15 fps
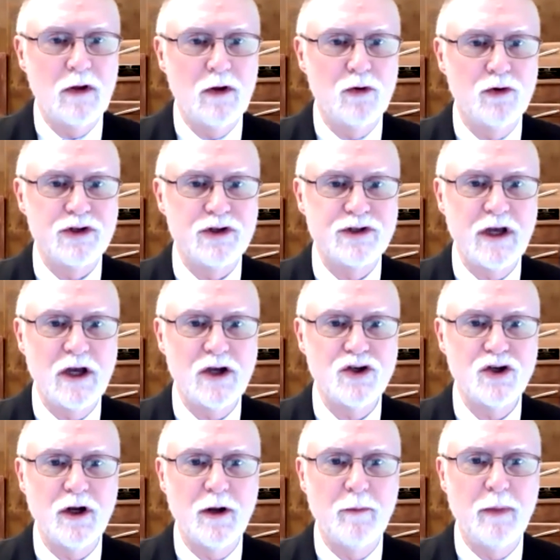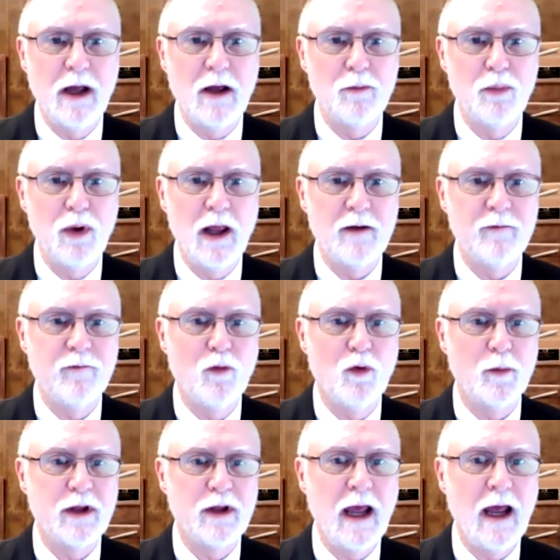your discussion about
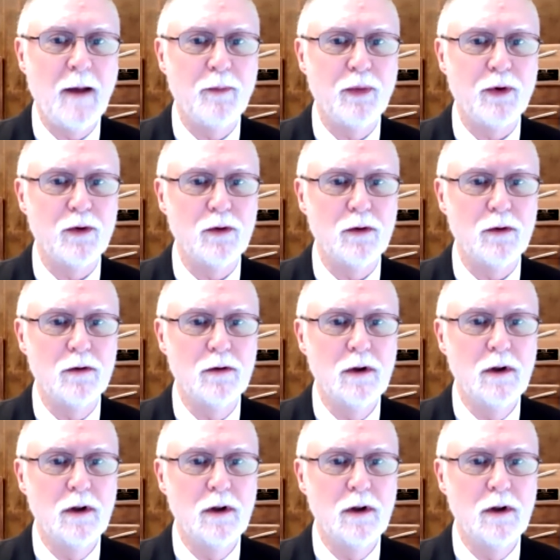platform capital,